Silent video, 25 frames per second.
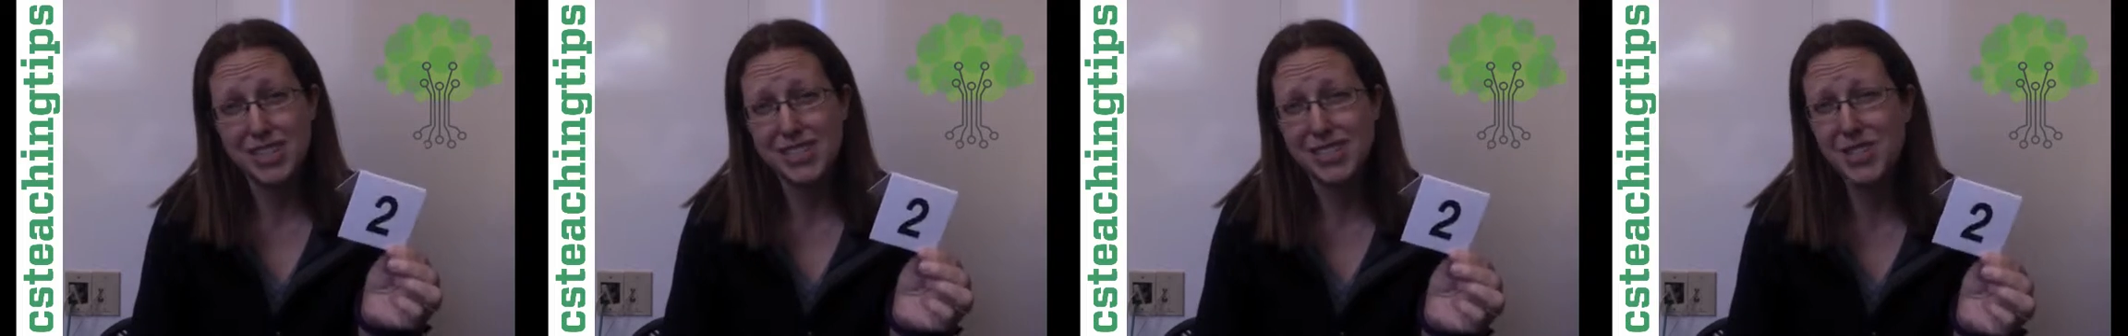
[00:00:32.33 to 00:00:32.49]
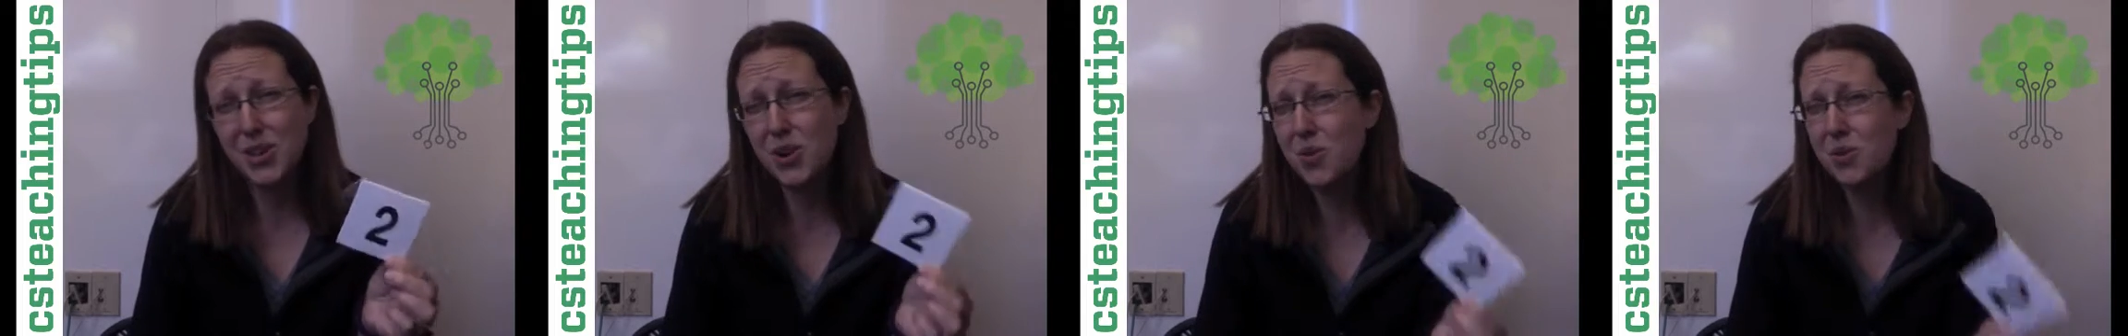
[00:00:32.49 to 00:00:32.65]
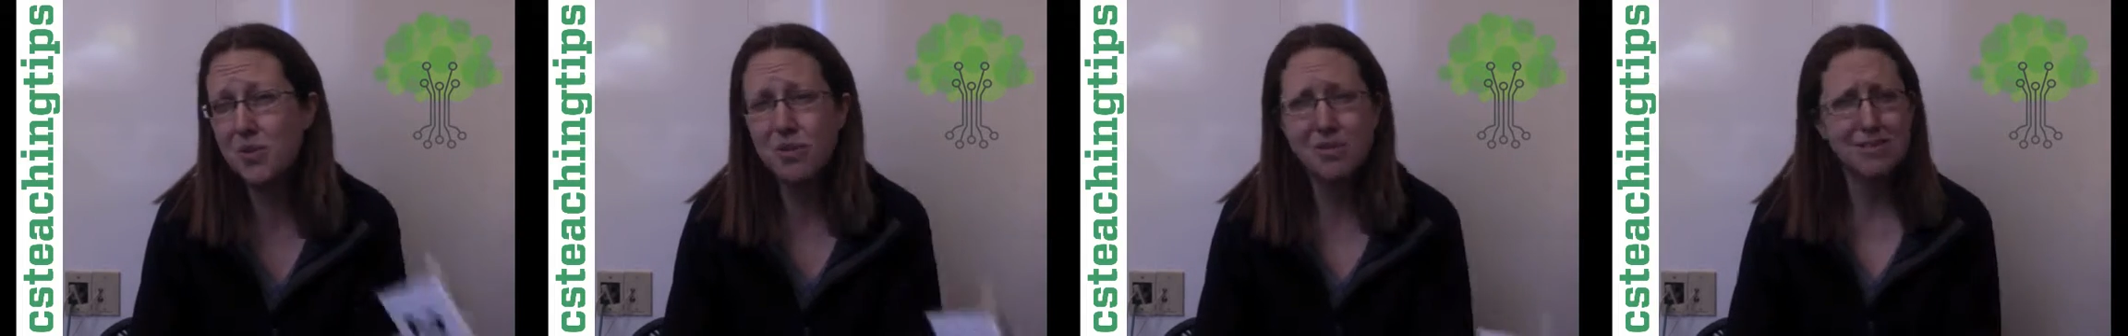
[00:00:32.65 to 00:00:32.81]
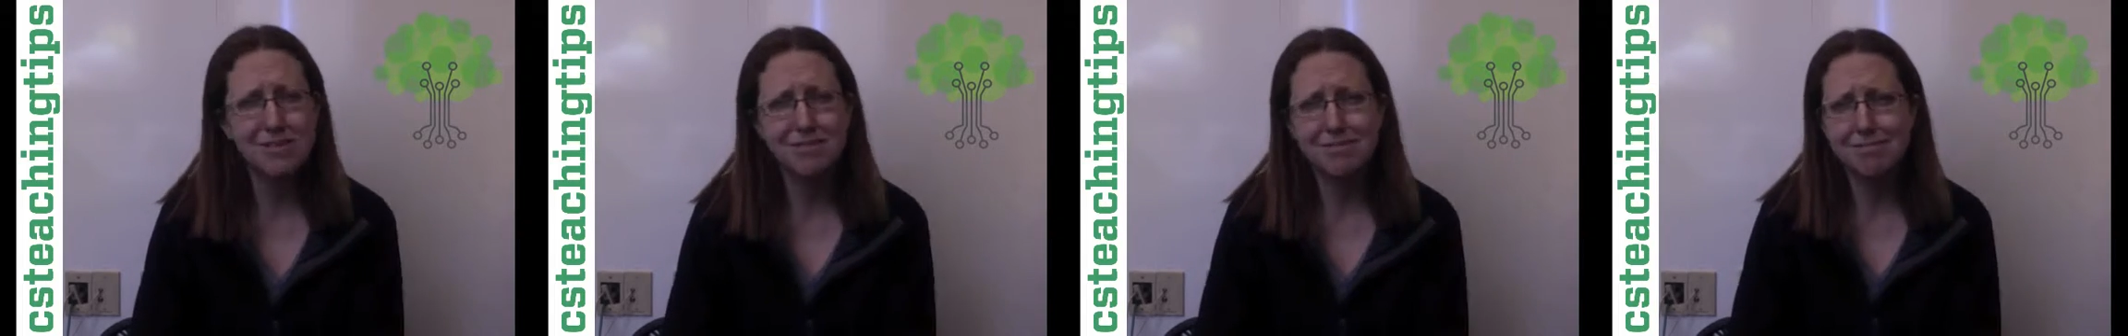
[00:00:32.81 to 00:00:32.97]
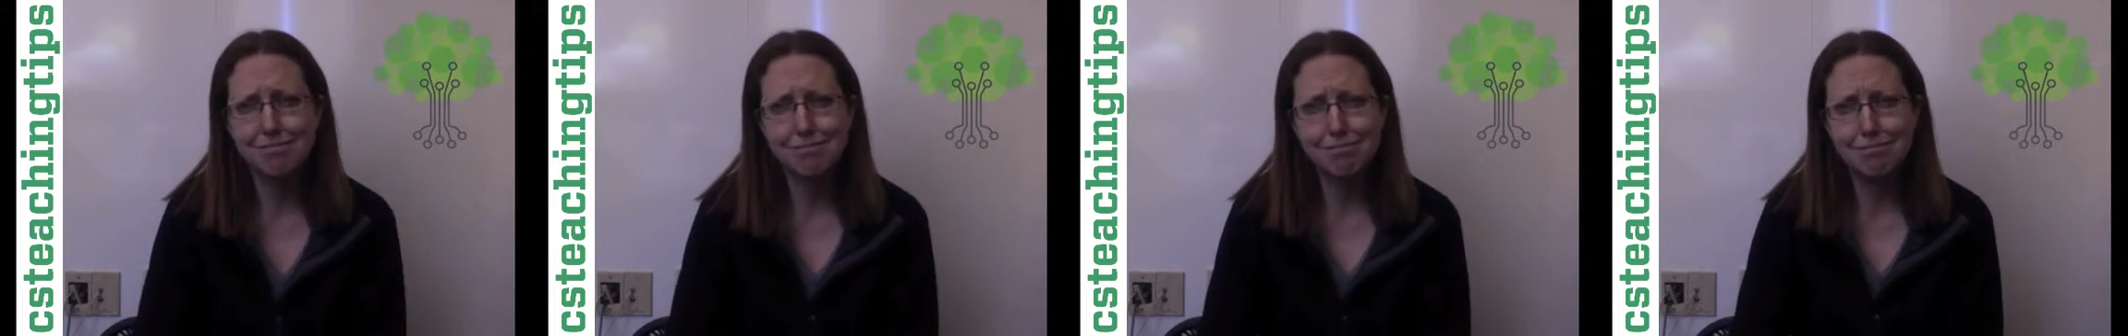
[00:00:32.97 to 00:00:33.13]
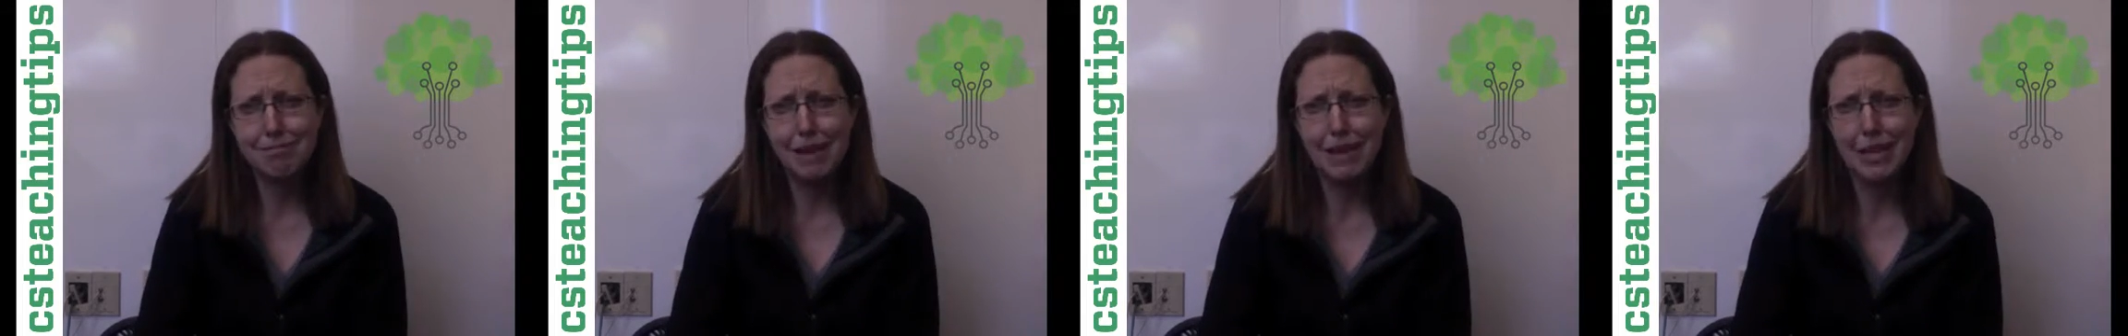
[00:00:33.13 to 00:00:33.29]
So
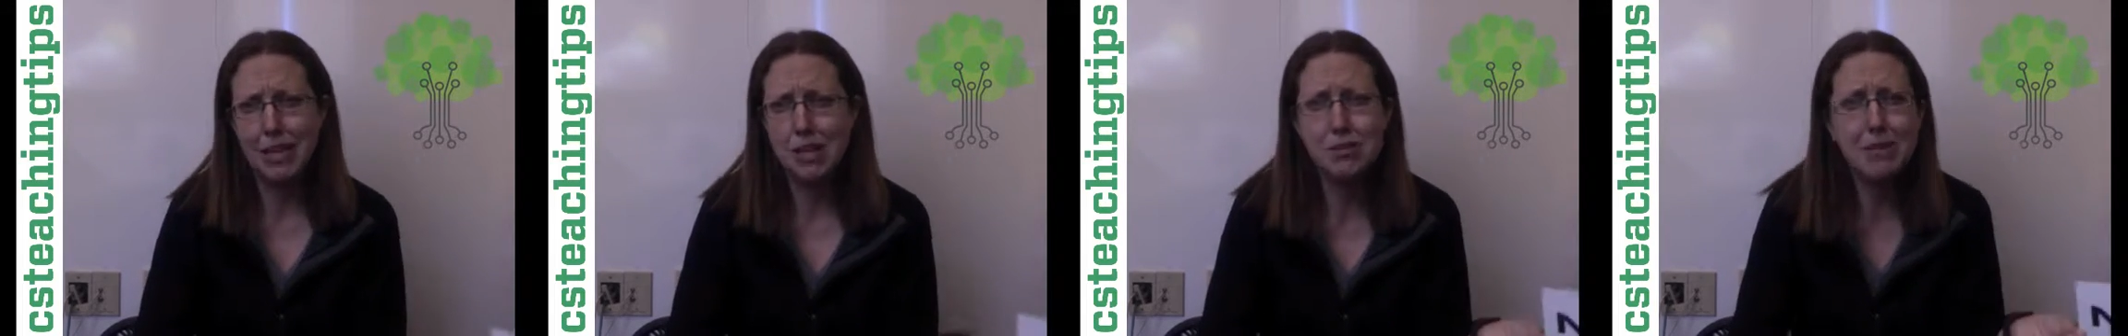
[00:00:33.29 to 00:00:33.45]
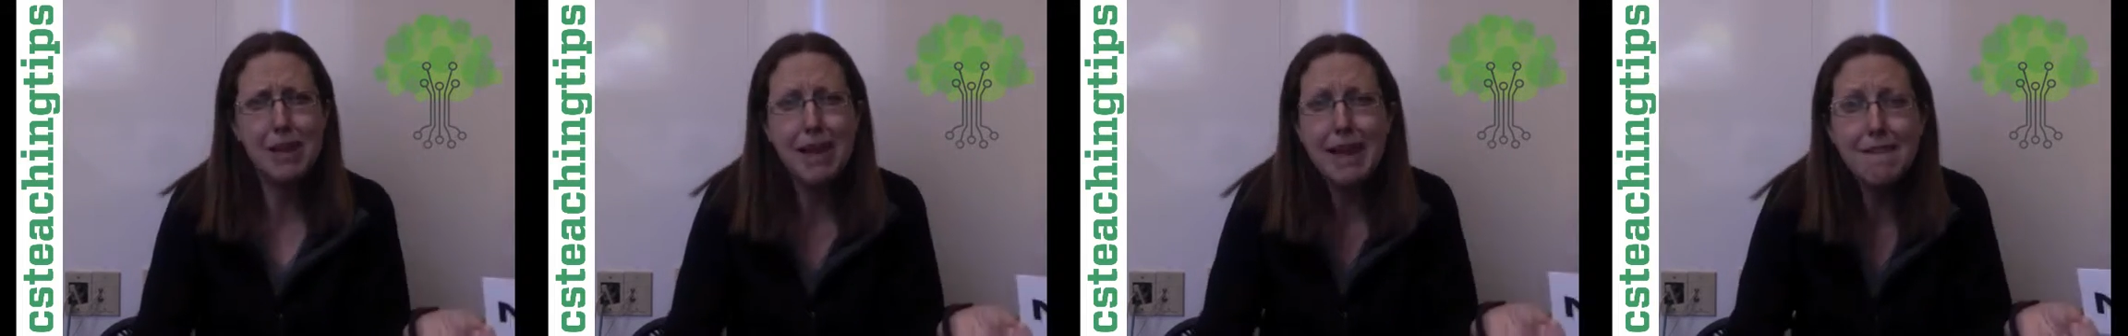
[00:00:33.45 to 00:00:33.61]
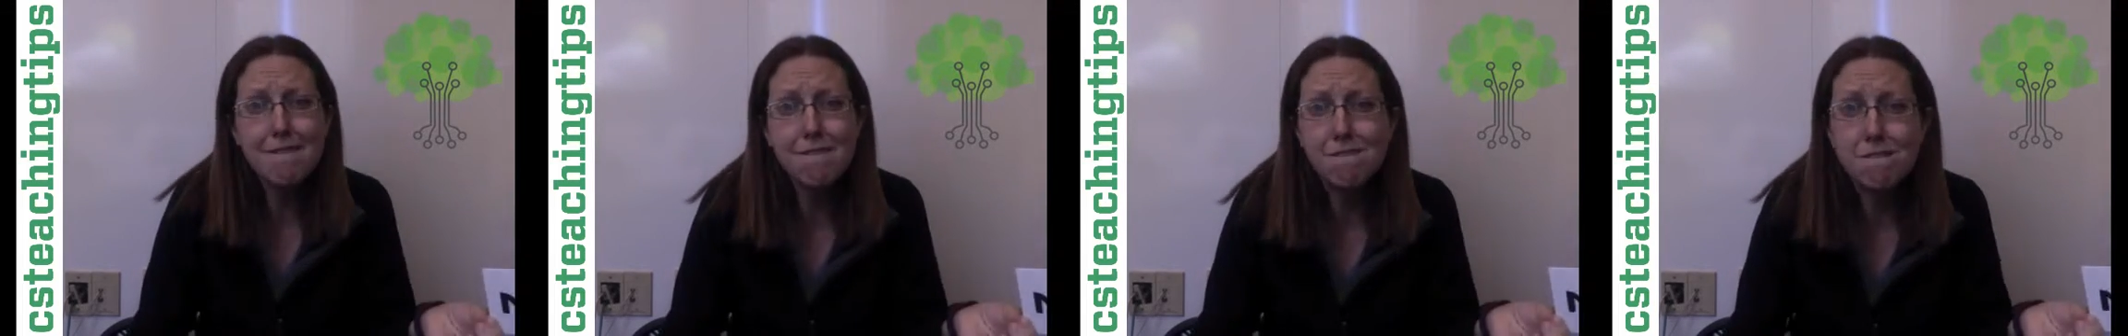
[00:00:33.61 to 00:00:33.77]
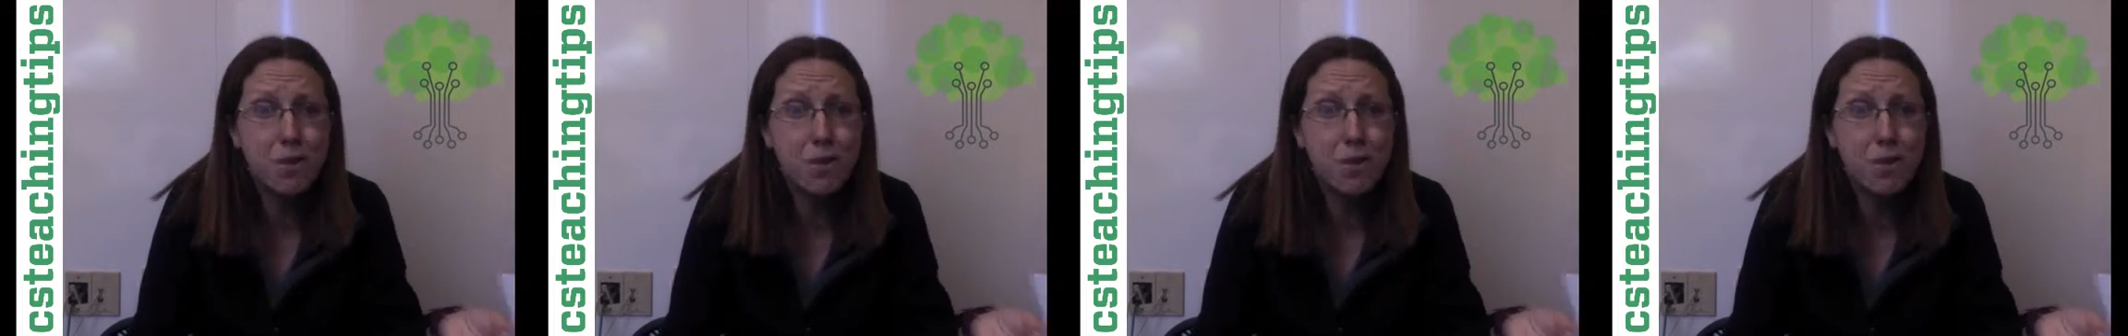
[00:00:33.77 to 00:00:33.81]
you can't